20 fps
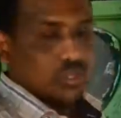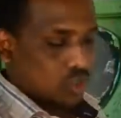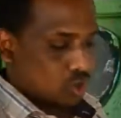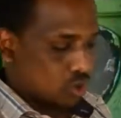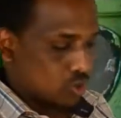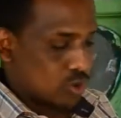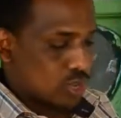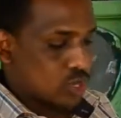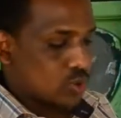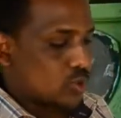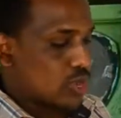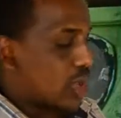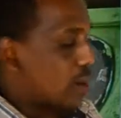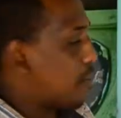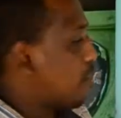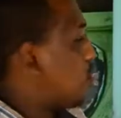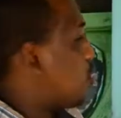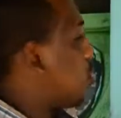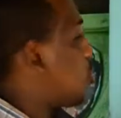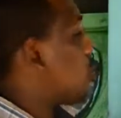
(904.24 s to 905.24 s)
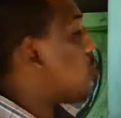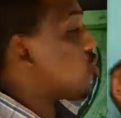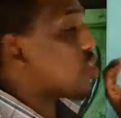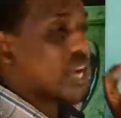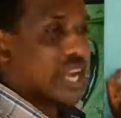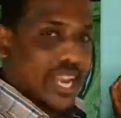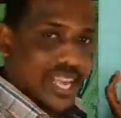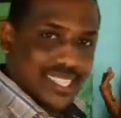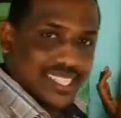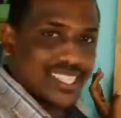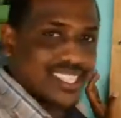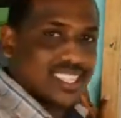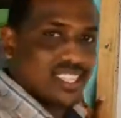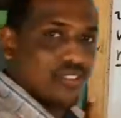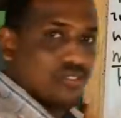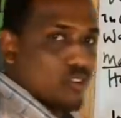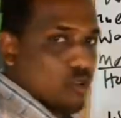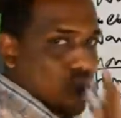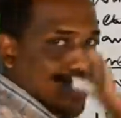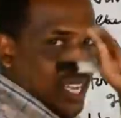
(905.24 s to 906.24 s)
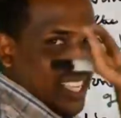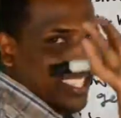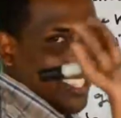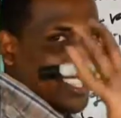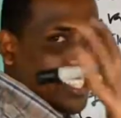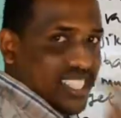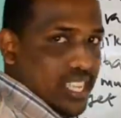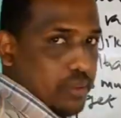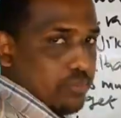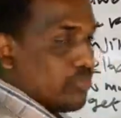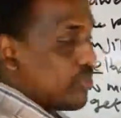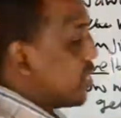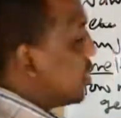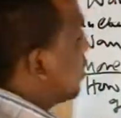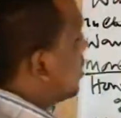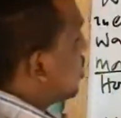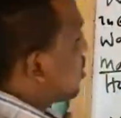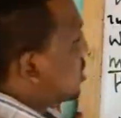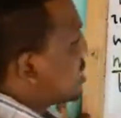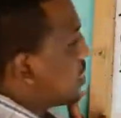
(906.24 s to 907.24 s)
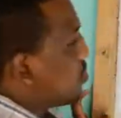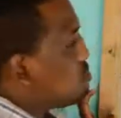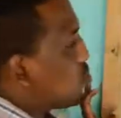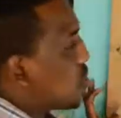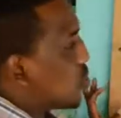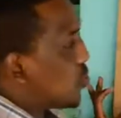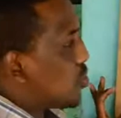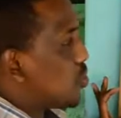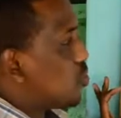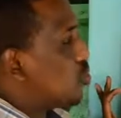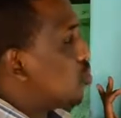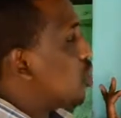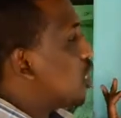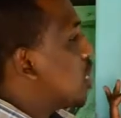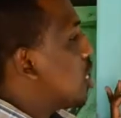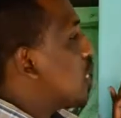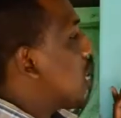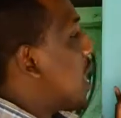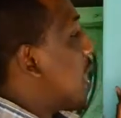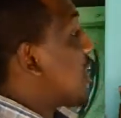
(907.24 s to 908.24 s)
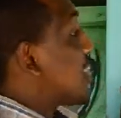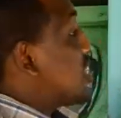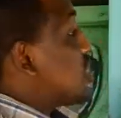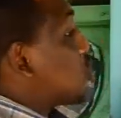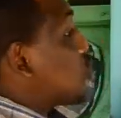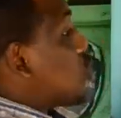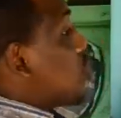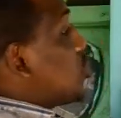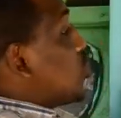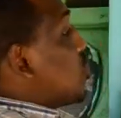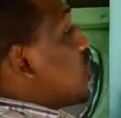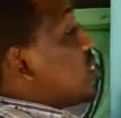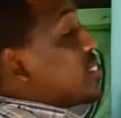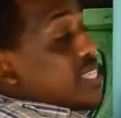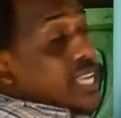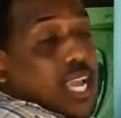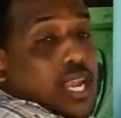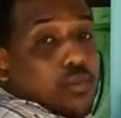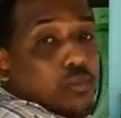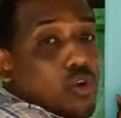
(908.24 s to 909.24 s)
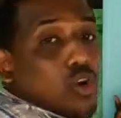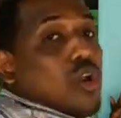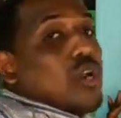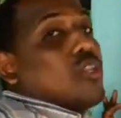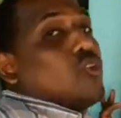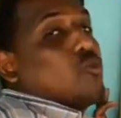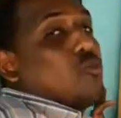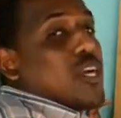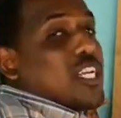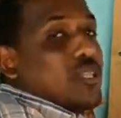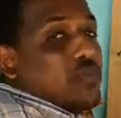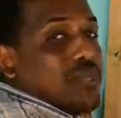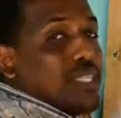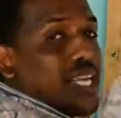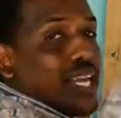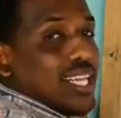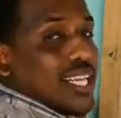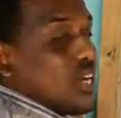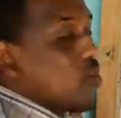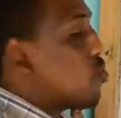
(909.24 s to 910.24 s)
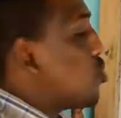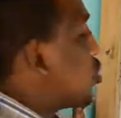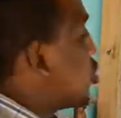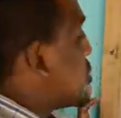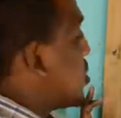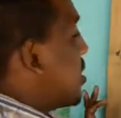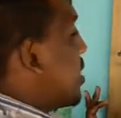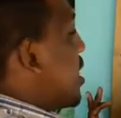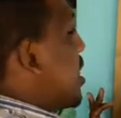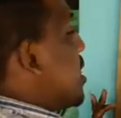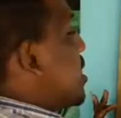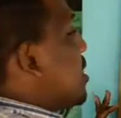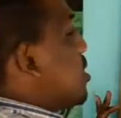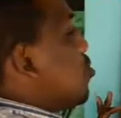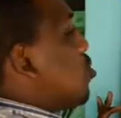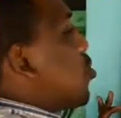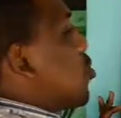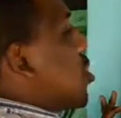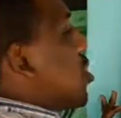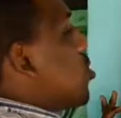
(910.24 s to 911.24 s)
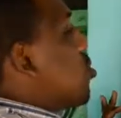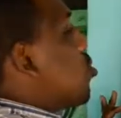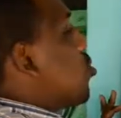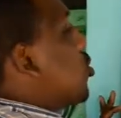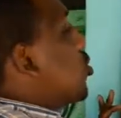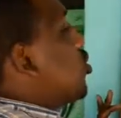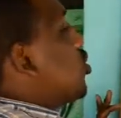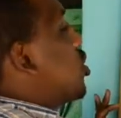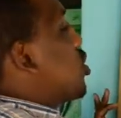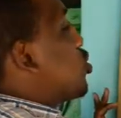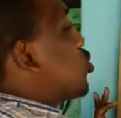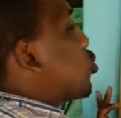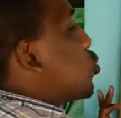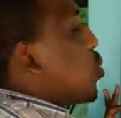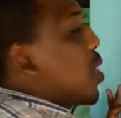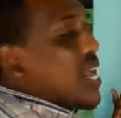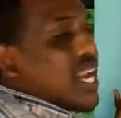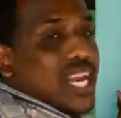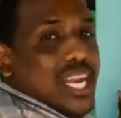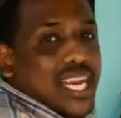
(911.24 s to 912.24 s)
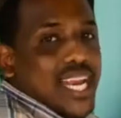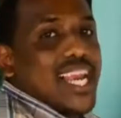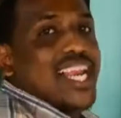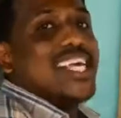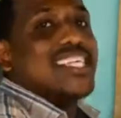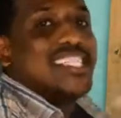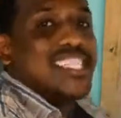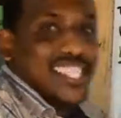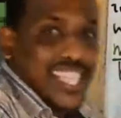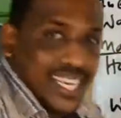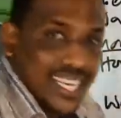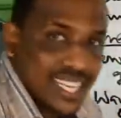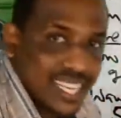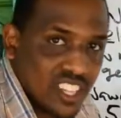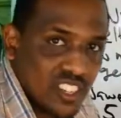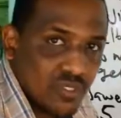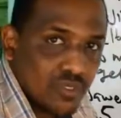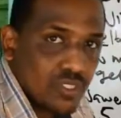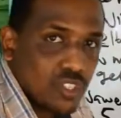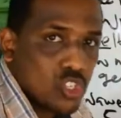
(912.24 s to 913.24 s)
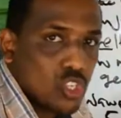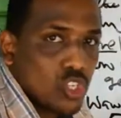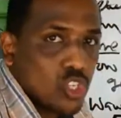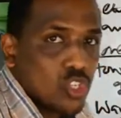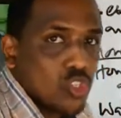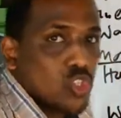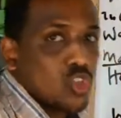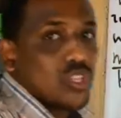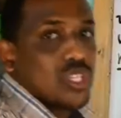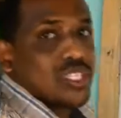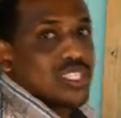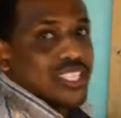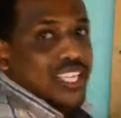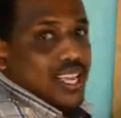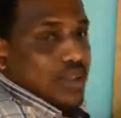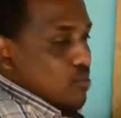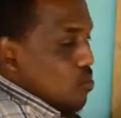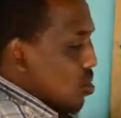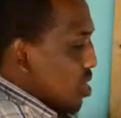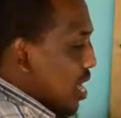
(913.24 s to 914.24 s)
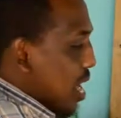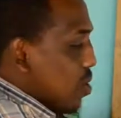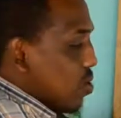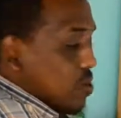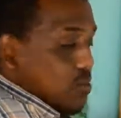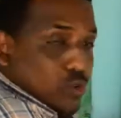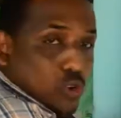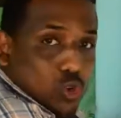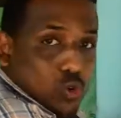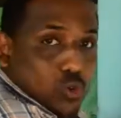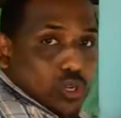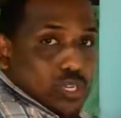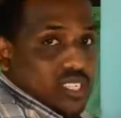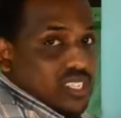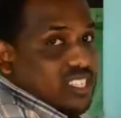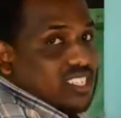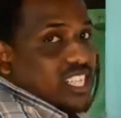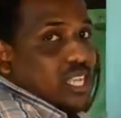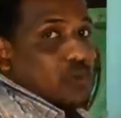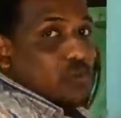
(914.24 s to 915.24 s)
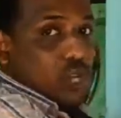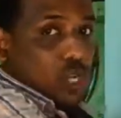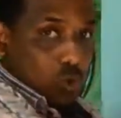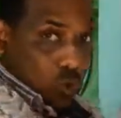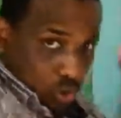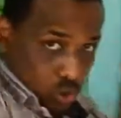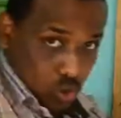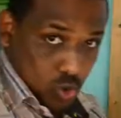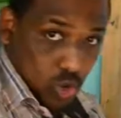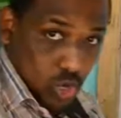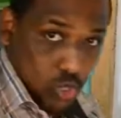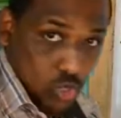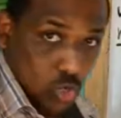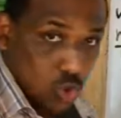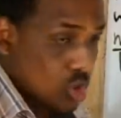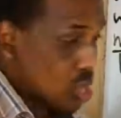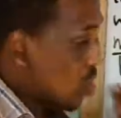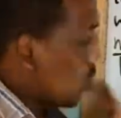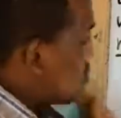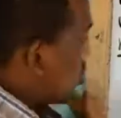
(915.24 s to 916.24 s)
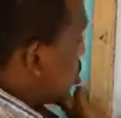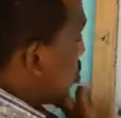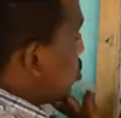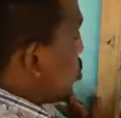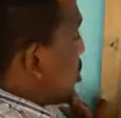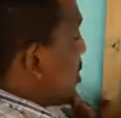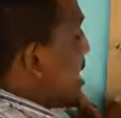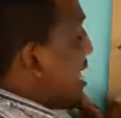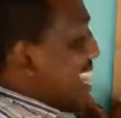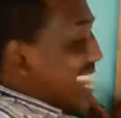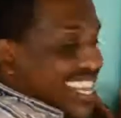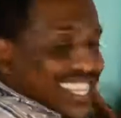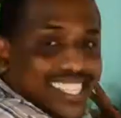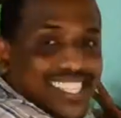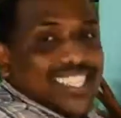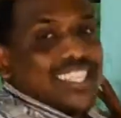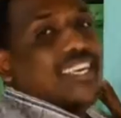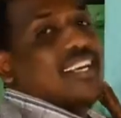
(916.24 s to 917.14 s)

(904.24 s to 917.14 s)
When you hear more or less, the formula is the same way we do. And this question is saying more. You might meet another question saying Waweru got shillings 200 less than. So the same way I will be doing is the same way you will do also when you see less.